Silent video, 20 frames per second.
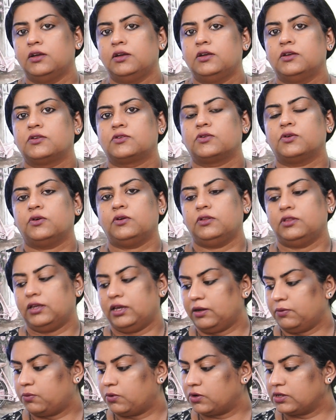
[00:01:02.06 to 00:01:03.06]
So
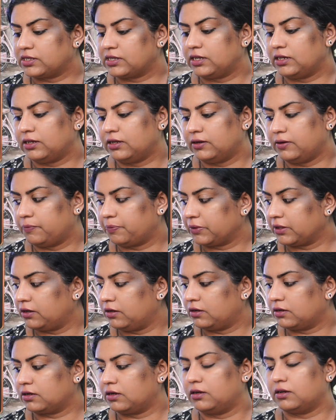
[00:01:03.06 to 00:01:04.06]
there was
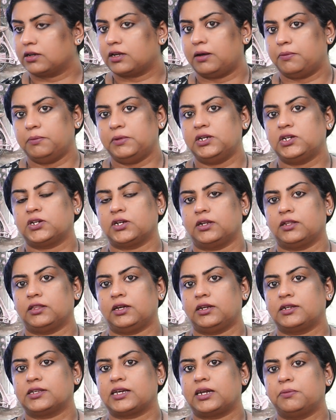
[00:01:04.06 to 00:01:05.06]
a commission,
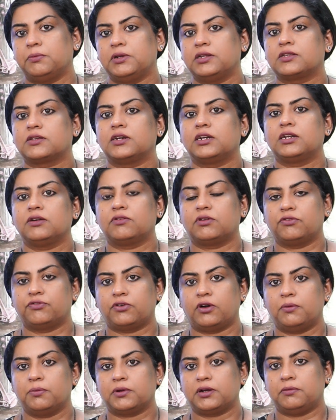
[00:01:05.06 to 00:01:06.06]
that is Administrative
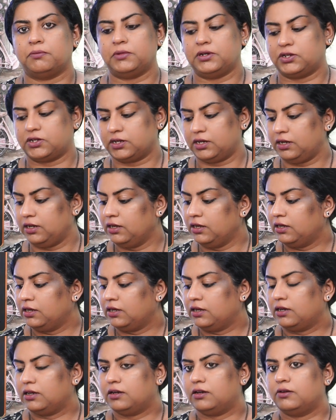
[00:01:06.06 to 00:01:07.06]
Reform Commission,
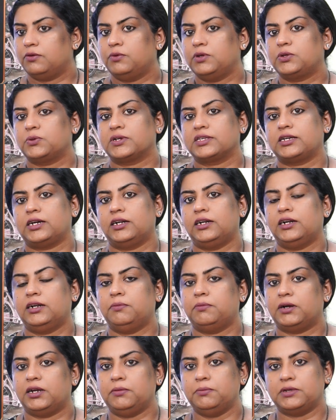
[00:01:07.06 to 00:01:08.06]
which was headed
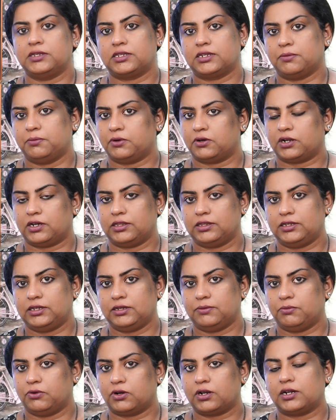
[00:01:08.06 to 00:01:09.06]
by Mr.
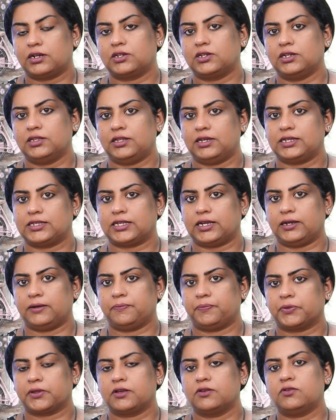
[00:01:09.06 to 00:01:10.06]
Morarji Desai.
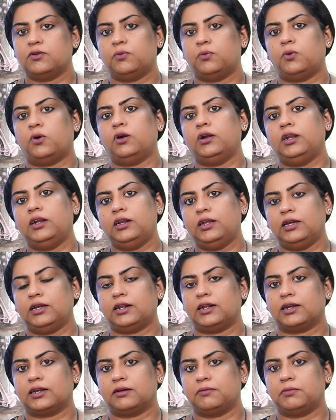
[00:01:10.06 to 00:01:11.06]
So what did he
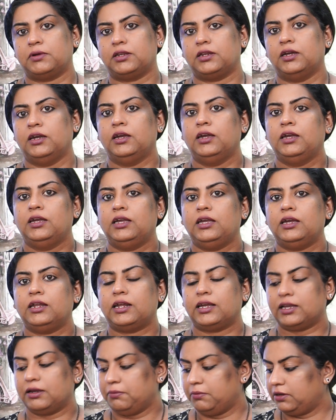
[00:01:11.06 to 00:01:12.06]
recommend? He
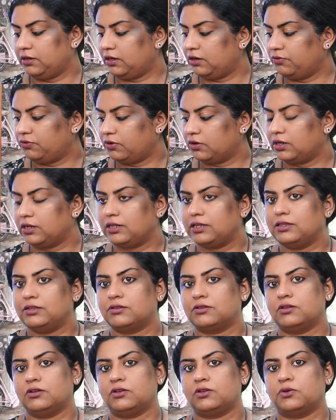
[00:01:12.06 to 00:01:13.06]
recommended for an
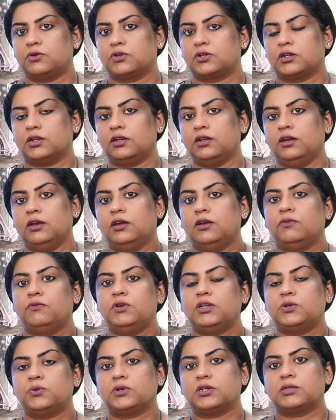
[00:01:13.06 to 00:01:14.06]
institution
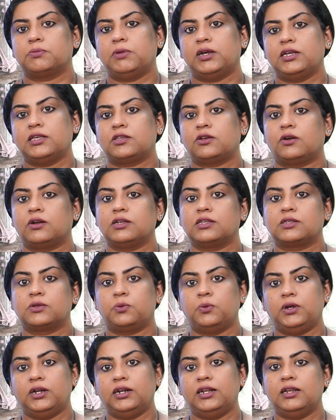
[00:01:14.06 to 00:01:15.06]
which was based on a
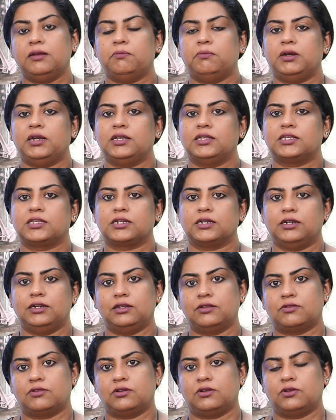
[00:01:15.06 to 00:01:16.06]
Sweden-based
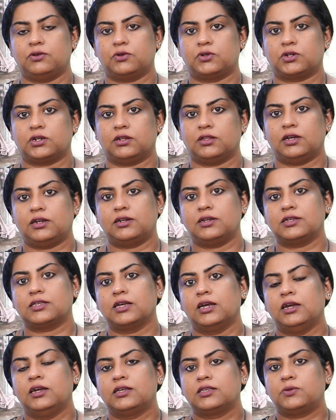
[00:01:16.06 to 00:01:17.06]
institution, that is
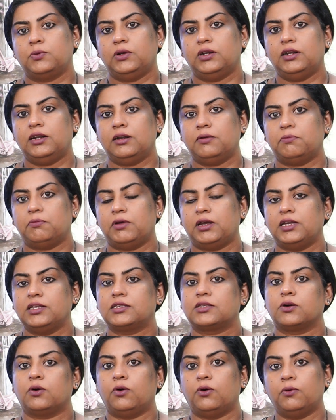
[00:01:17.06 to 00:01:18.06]

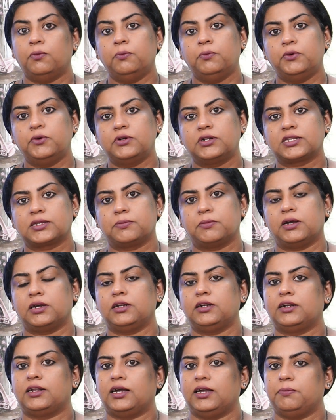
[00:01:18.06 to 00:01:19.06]
Sweden-based
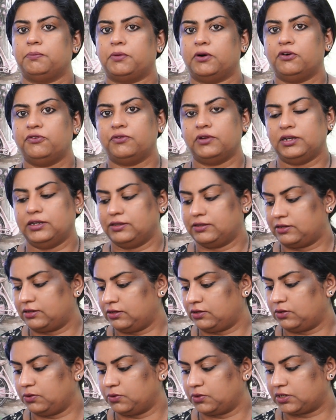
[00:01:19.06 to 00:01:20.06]
ombudsman type of
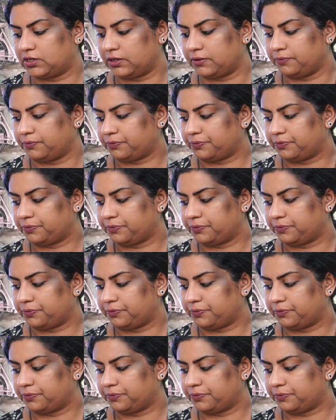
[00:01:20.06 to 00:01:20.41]
institution.